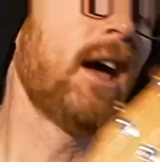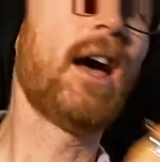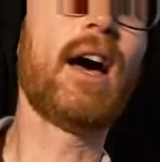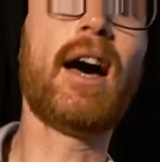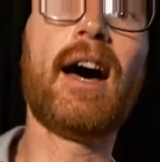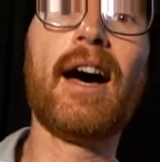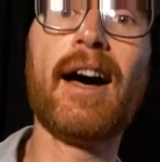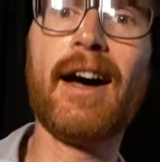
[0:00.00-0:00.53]

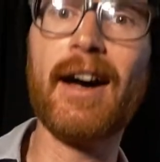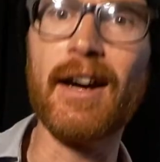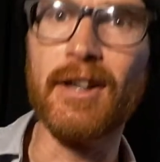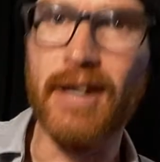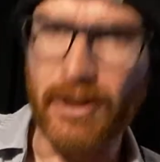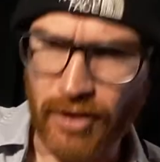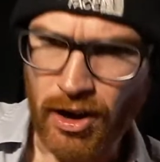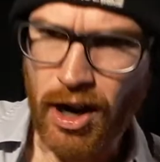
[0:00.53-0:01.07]

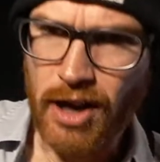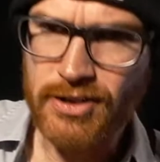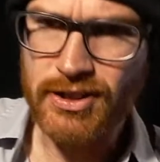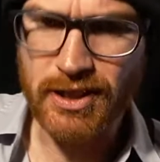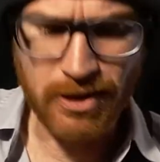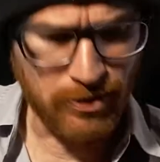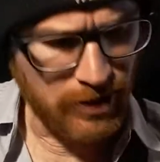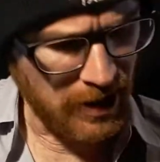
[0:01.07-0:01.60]
Now they're
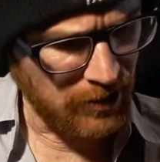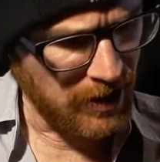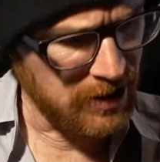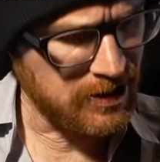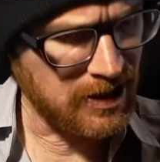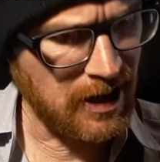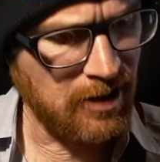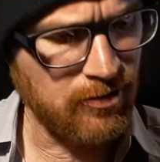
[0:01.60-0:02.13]
also, they
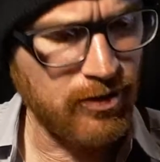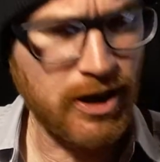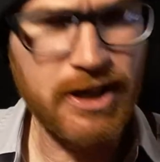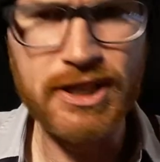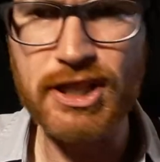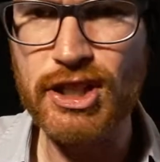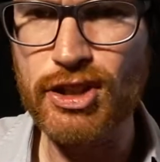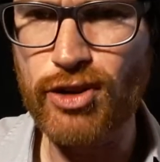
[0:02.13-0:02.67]
sound very
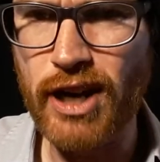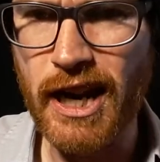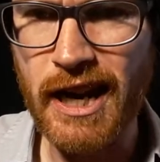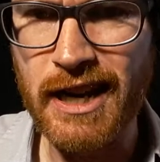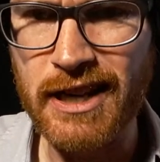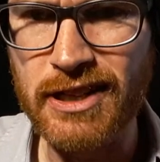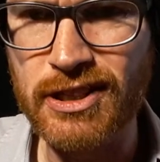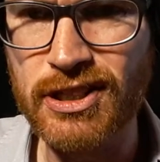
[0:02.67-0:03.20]

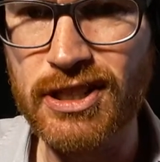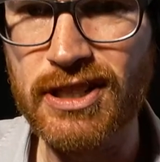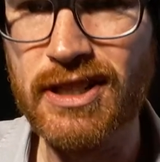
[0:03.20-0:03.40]
strange